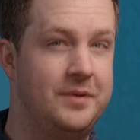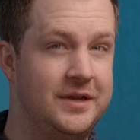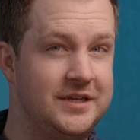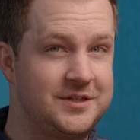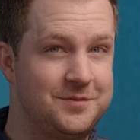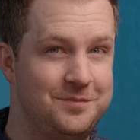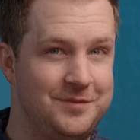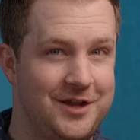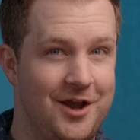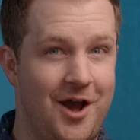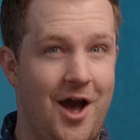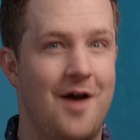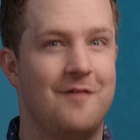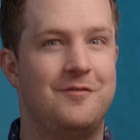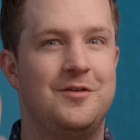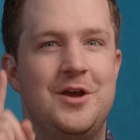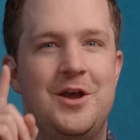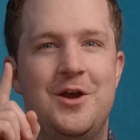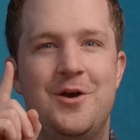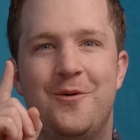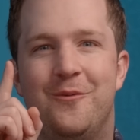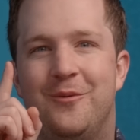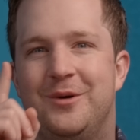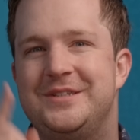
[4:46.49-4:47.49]
pissed me off
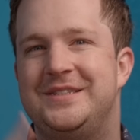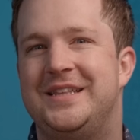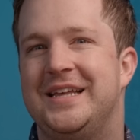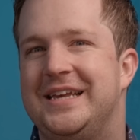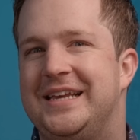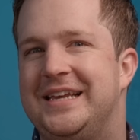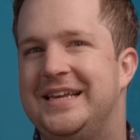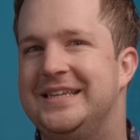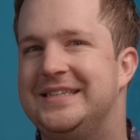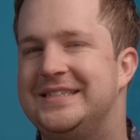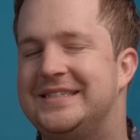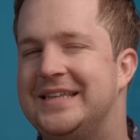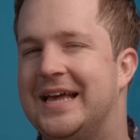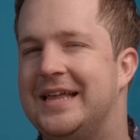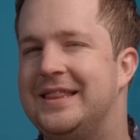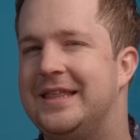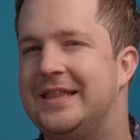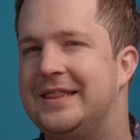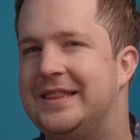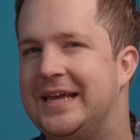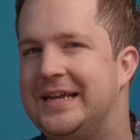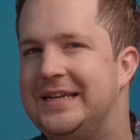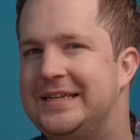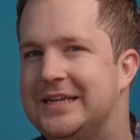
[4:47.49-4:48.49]
was that he said
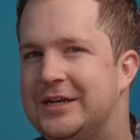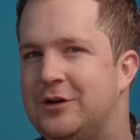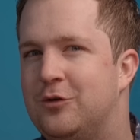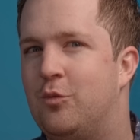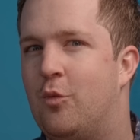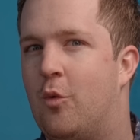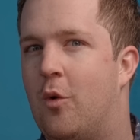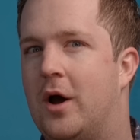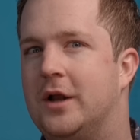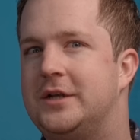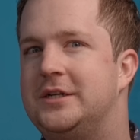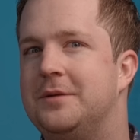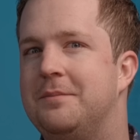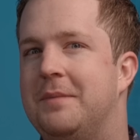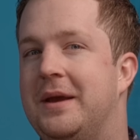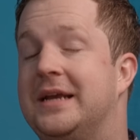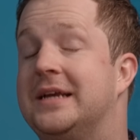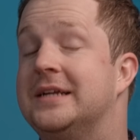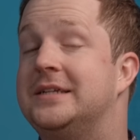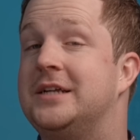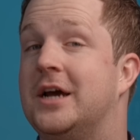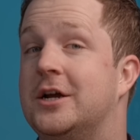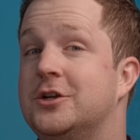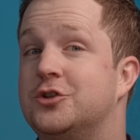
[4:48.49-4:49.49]
that they didn't want to make
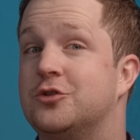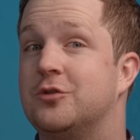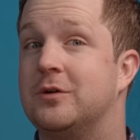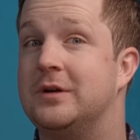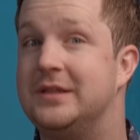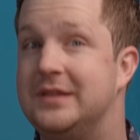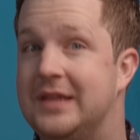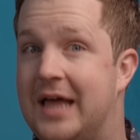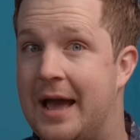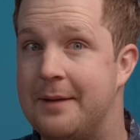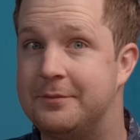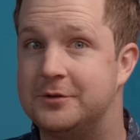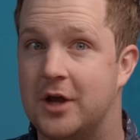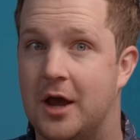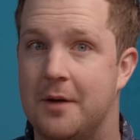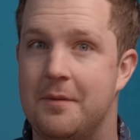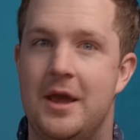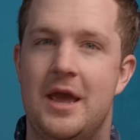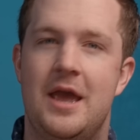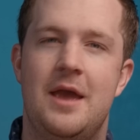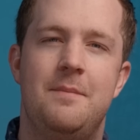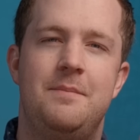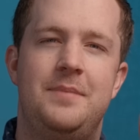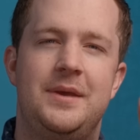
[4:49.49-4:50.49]
a touchscreen laptop
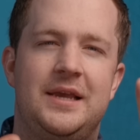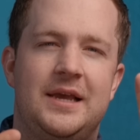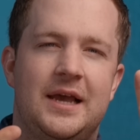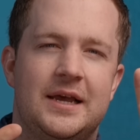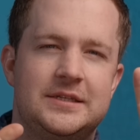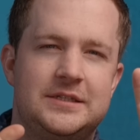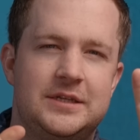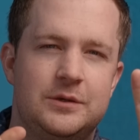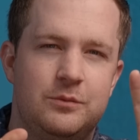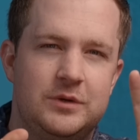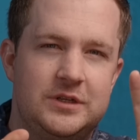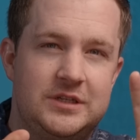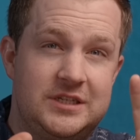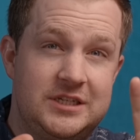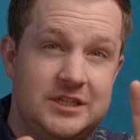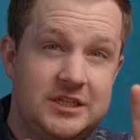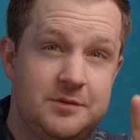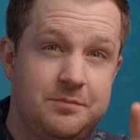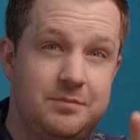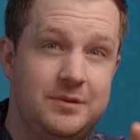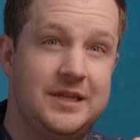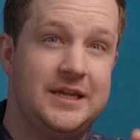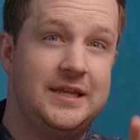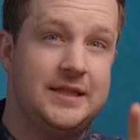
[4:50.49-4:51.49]
because it would
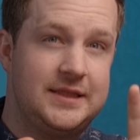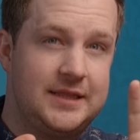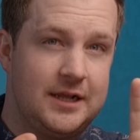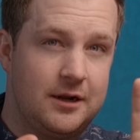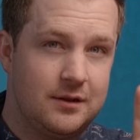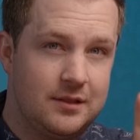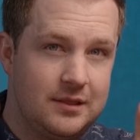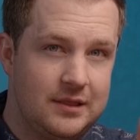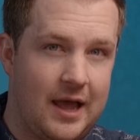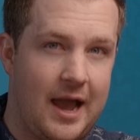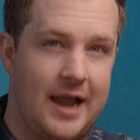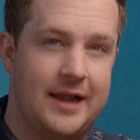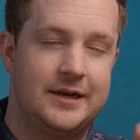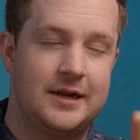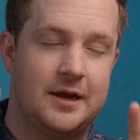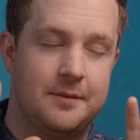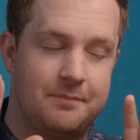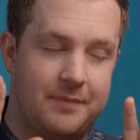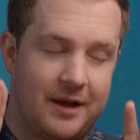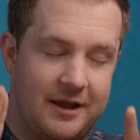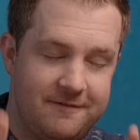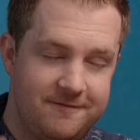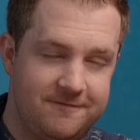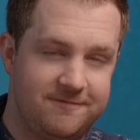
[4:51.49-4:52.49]
split their lineup
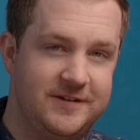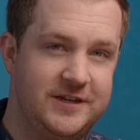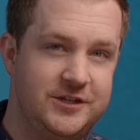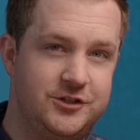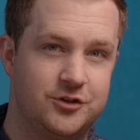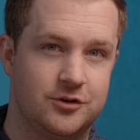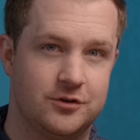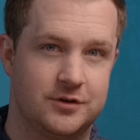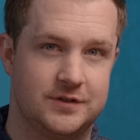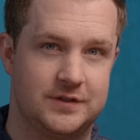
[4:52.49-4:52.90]
by feature